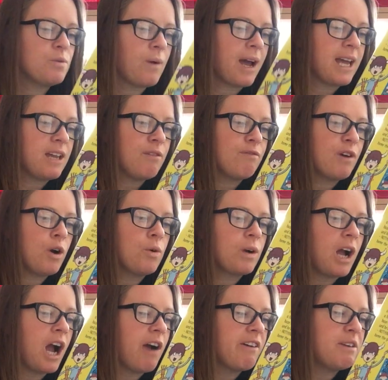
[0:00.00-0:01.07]
away,
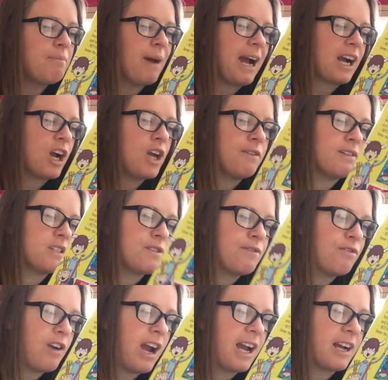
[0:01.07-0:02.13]
Vulgar hurried back over to
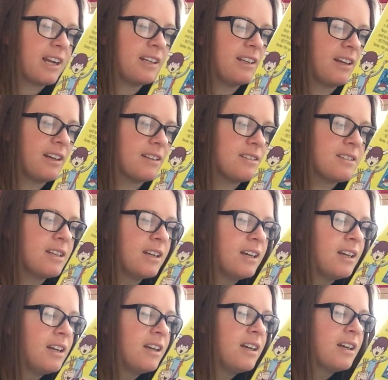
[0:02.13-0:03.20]
Freya and Knut.
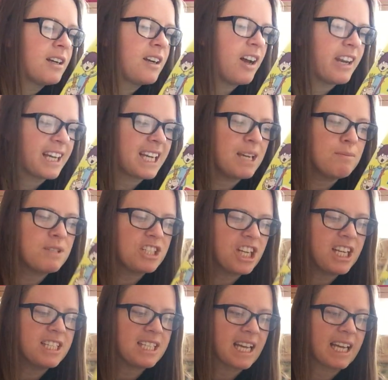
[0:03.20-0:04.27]
"Gunnar keeps
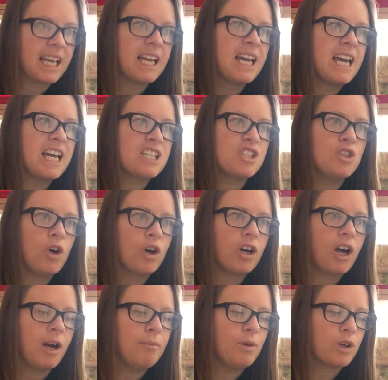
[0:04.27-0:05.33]
cheating.
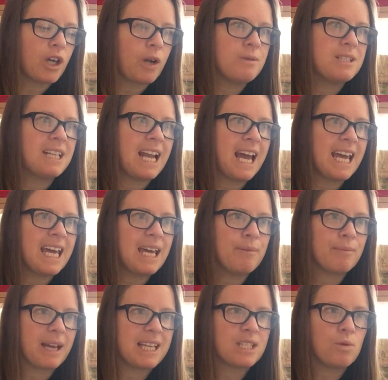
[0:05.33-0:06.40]
I'm not going to let
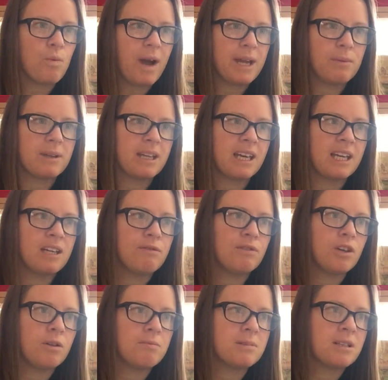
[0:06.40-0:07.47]
him get away with it," he
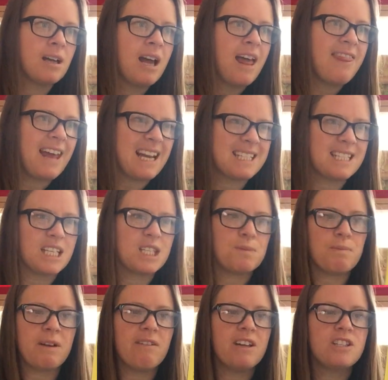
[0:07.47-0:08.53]
fumed. "That's the
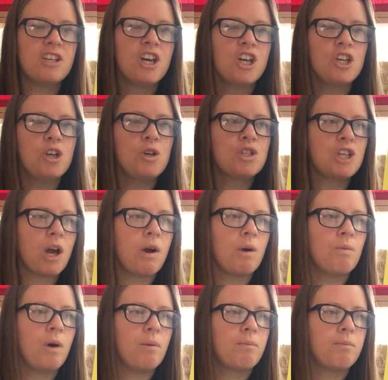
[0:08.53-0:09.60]
spirit. You show
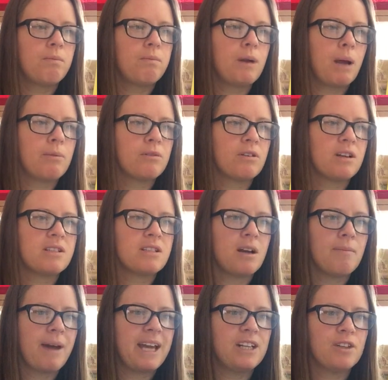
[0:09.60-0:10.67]
him what blubberers
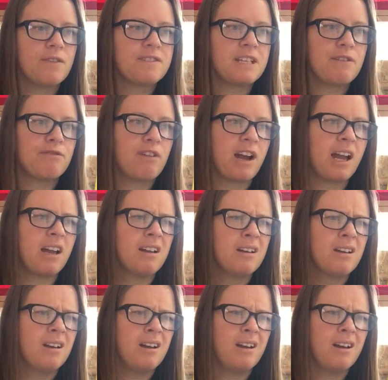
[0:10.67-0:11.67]
are made of," said Freya.